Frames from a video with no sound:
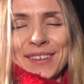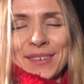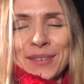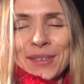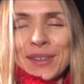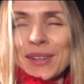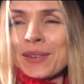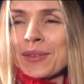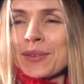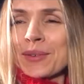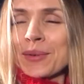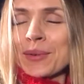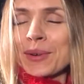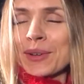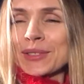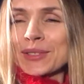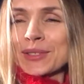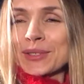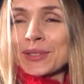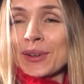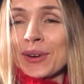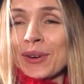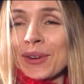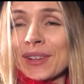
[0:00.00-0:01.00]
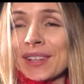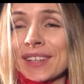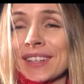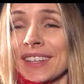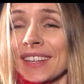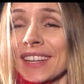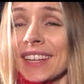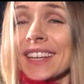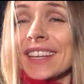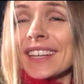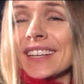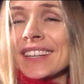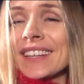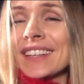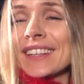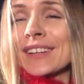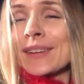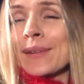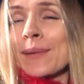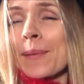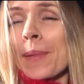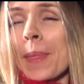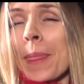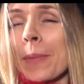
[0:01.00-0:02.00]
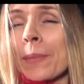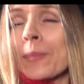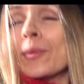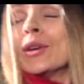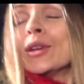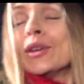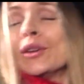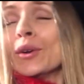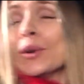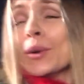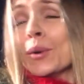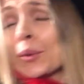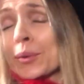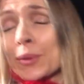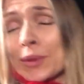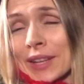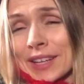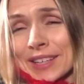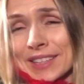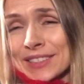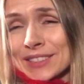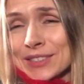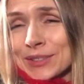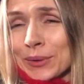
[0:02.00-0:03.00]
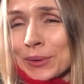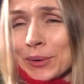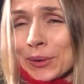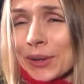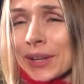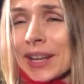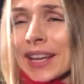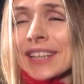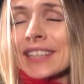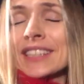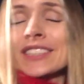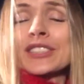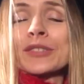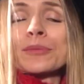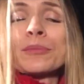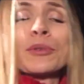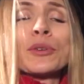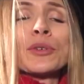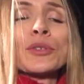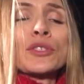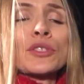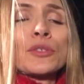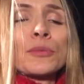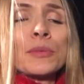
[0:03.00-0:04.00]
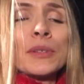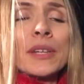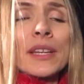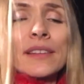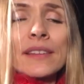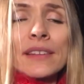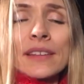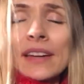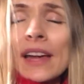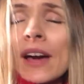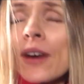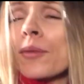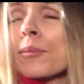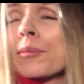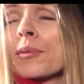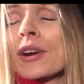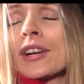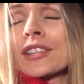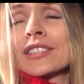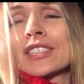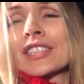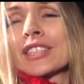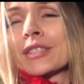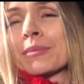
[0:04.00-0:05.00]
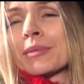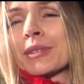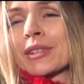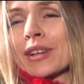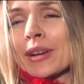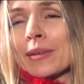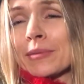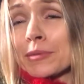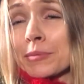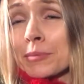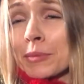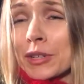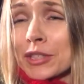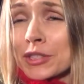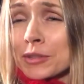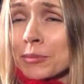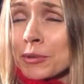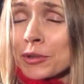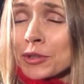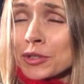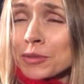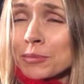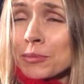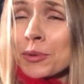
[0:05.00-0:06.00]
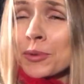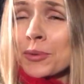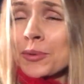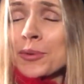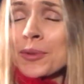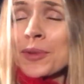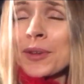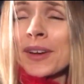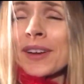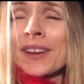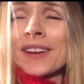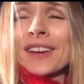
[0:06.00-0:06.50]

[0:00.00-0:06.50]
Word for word: whatever you want to call it, in, we know that it's all like it's supposed to be, and the now process becomes much more smooth.